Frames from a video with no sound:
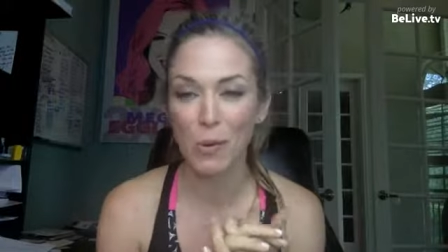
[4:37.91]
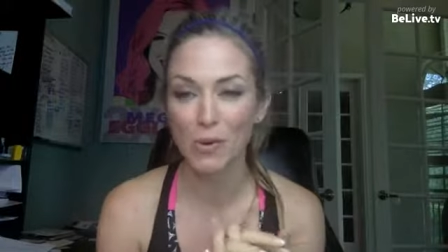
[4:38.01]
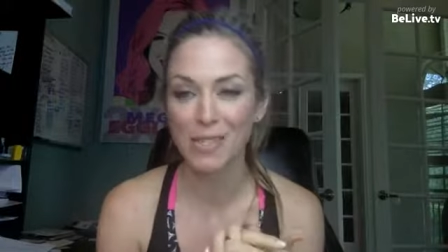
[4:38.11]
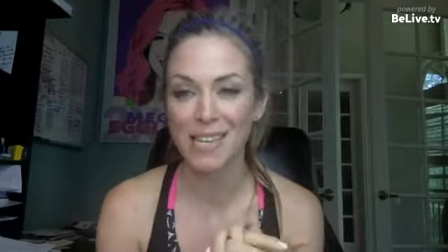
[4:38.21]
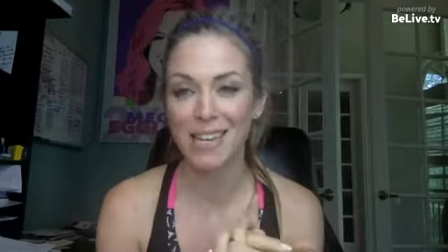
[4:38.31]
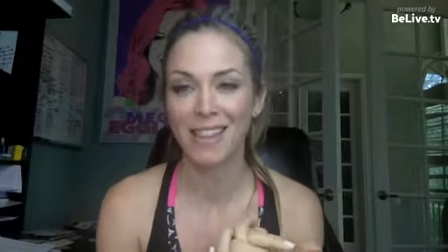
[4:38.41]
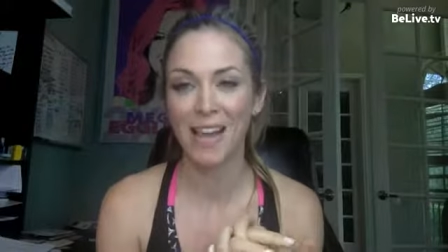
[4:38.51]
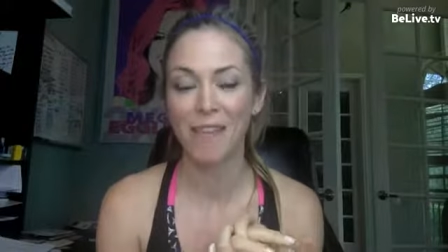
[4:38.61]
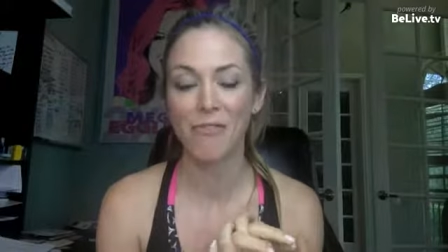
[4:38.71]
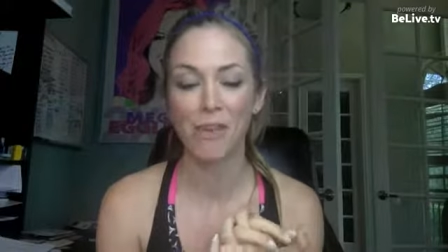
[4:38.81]
cool to get
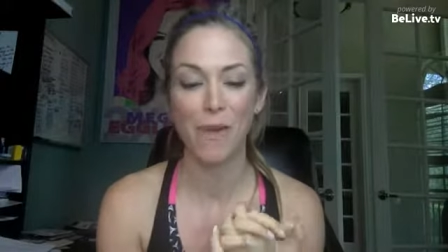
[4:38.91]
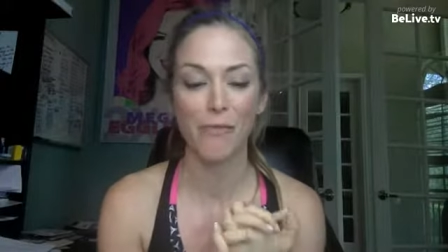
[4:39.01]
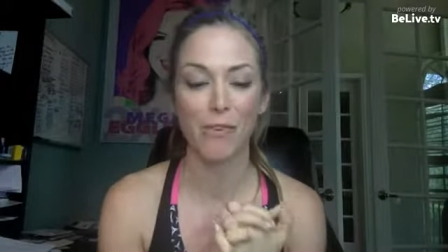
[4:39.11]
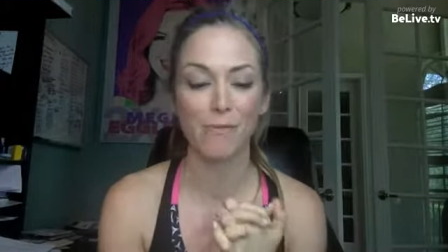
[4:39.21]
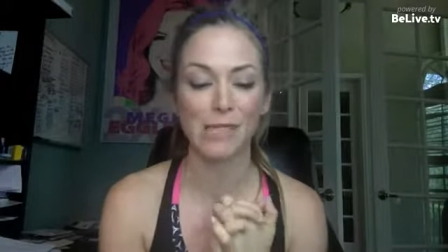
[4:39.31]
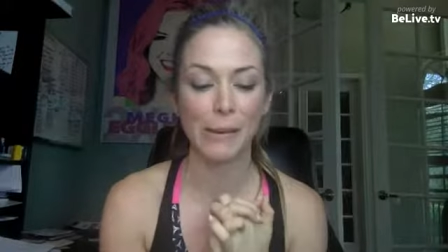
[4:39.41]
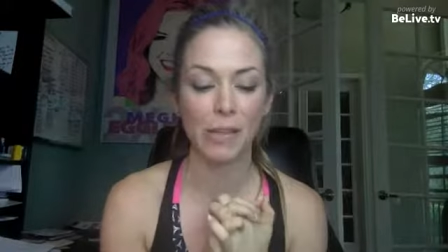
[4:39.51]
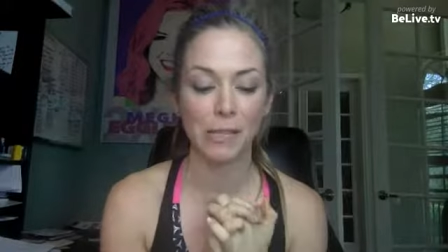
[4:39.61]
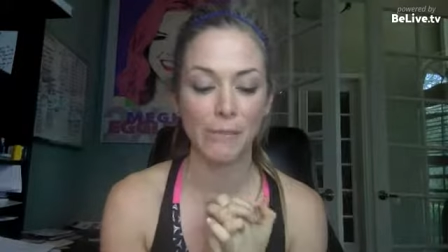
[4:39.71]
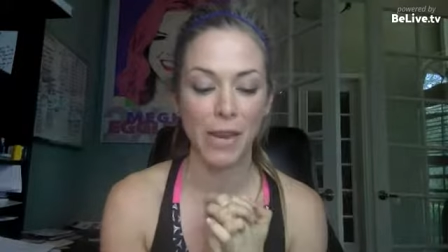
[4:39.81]
that feedback from so
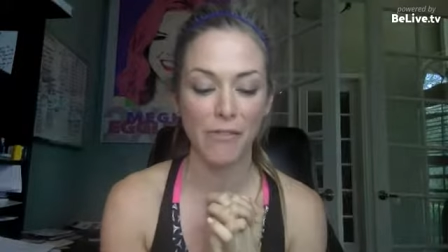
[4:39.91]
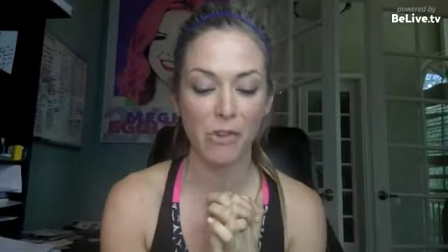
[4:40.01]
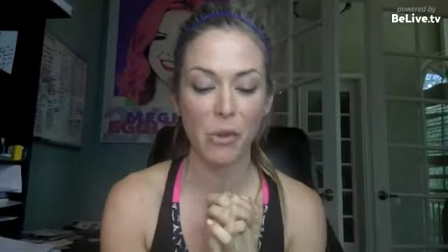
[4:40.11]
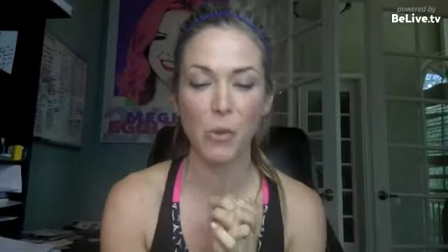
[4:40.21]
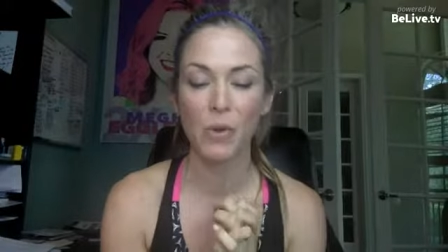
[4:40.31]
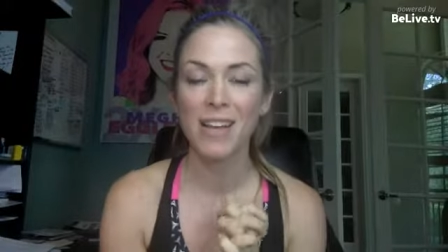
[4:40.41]
many of you who